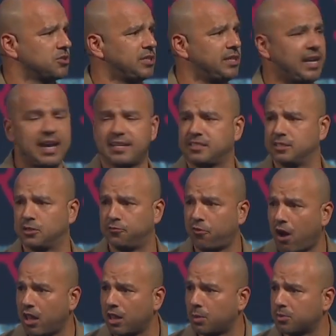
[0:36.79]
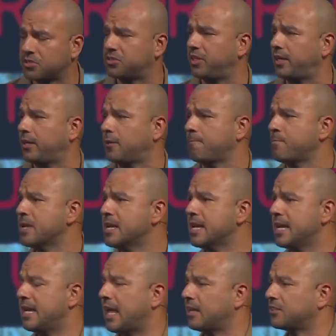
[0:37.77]
He has his followers there.
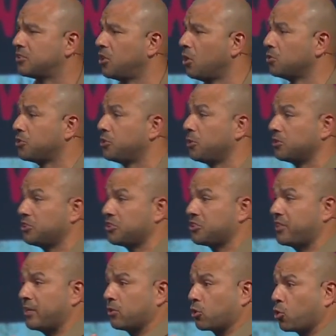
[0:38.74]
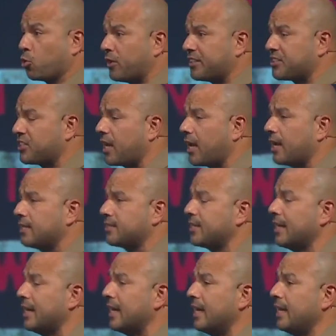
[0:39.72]
He has those who are just there to criticize.
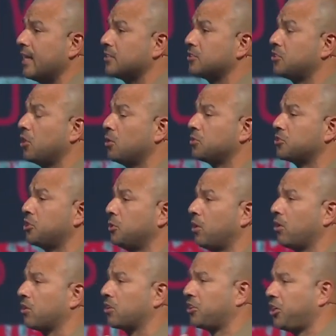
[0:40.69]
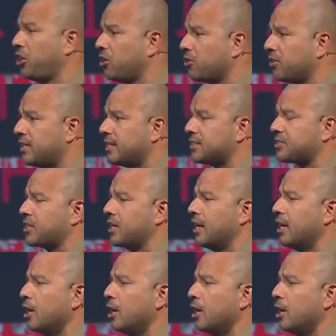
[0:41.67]
He has those who are curious.